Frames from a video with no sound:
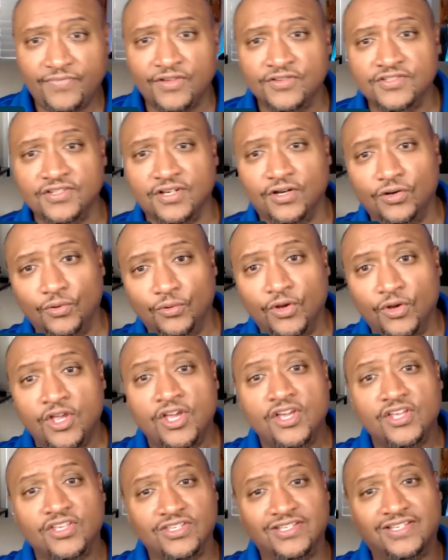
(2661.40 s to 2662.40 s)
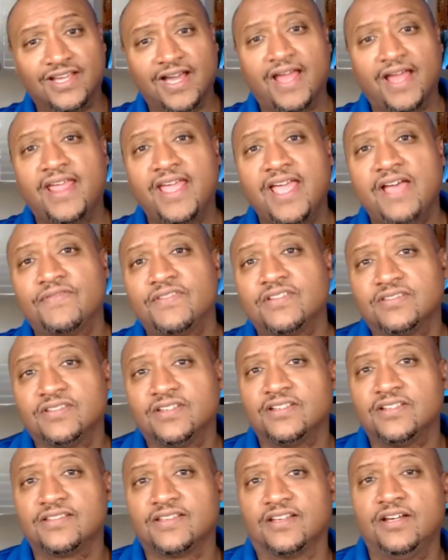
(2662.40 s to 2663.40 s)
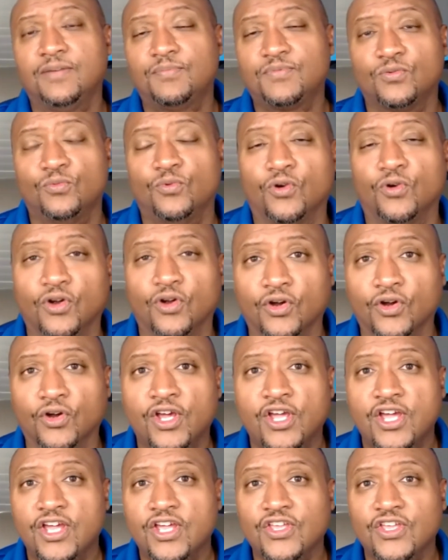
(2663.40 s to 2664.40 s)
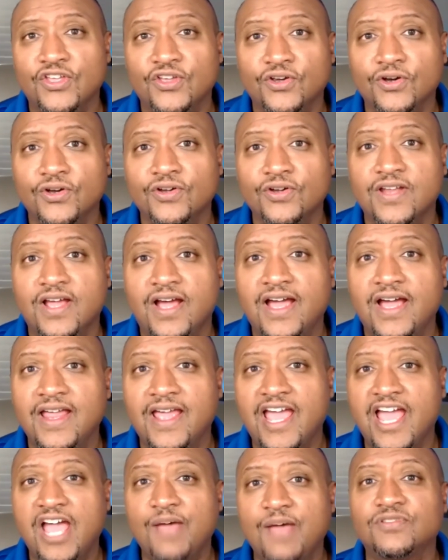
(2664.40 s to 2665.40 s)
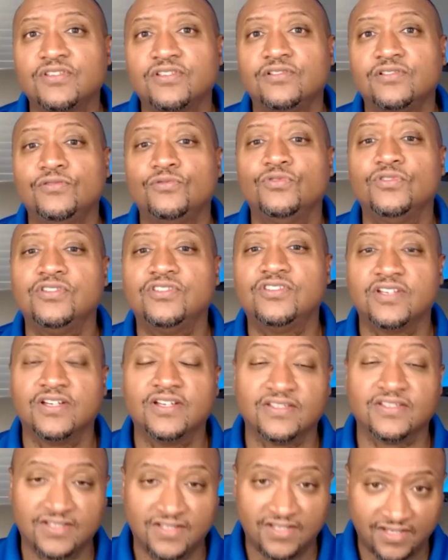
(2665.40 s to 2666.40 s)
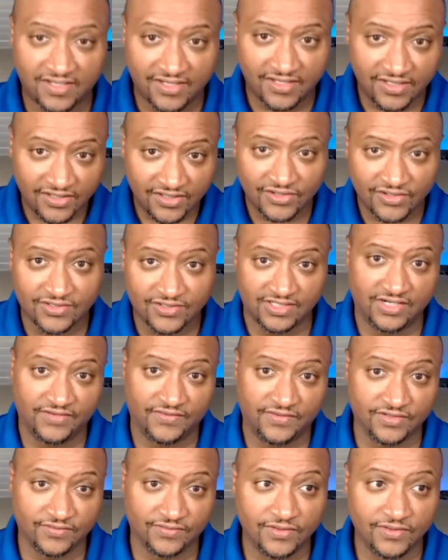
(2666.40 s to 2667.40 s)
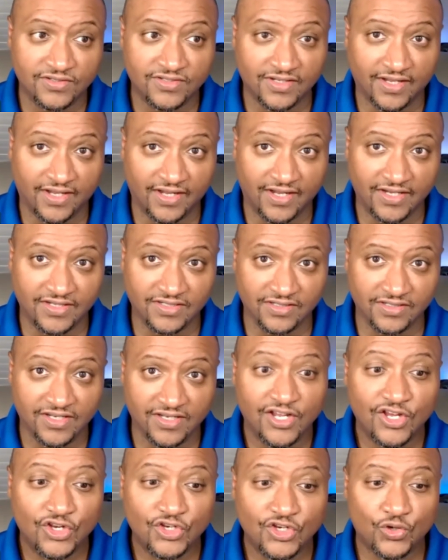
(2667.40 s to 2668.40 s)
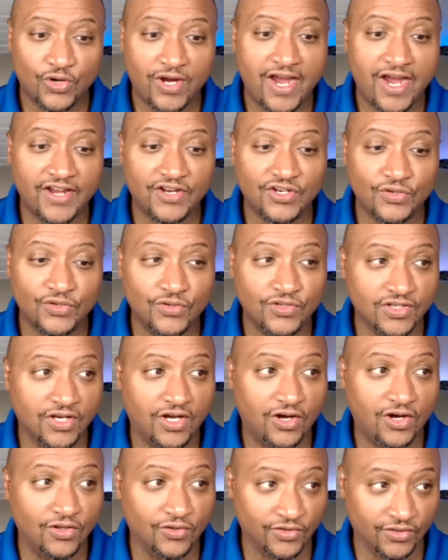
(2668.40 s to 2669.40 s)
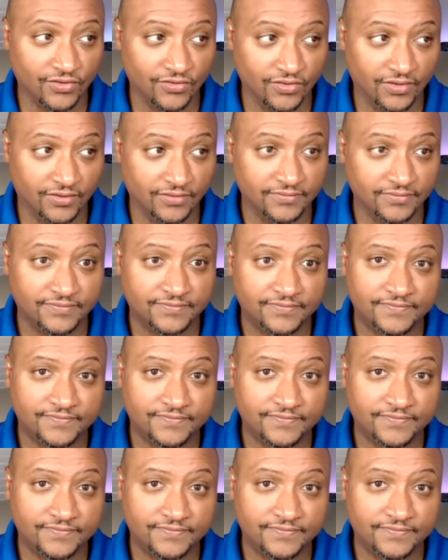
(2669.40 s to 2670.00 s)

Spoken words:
So you got to have this thing set up to where you're not absolutely just killing yourself as a real estate agent trying to do this all on your own.